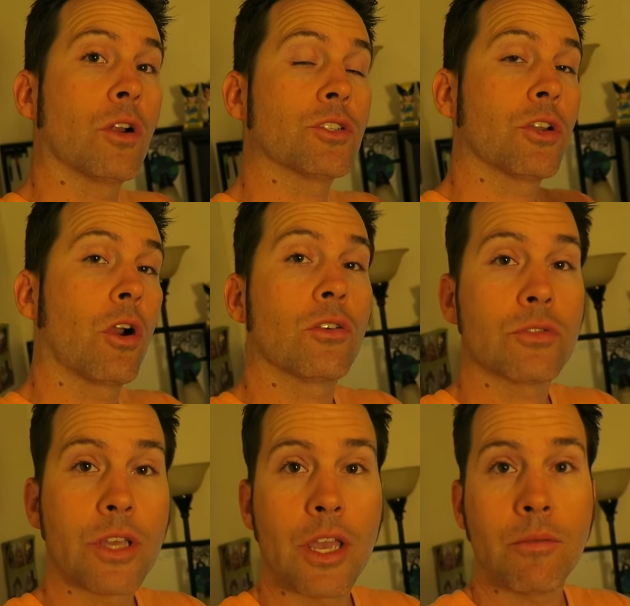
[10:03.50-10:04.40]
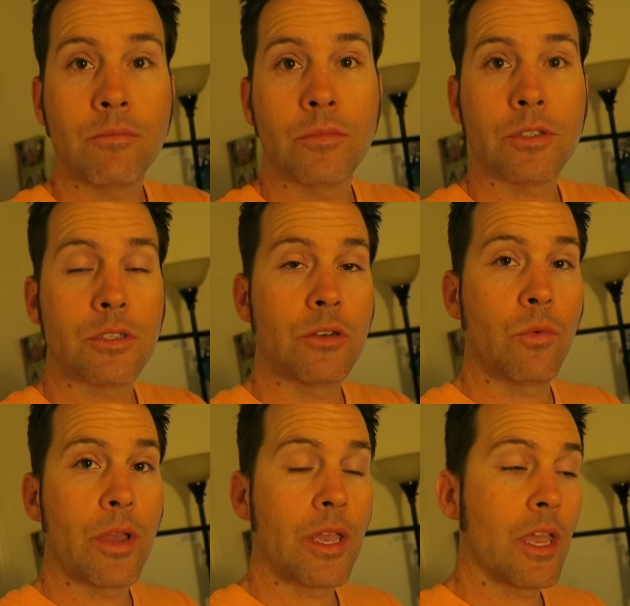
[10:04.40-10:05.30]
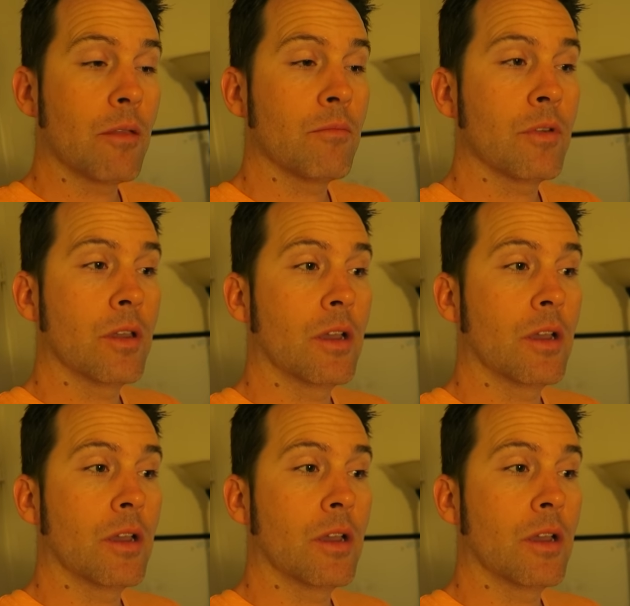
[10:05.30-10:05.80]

watch the Cardinals game. It's an away game,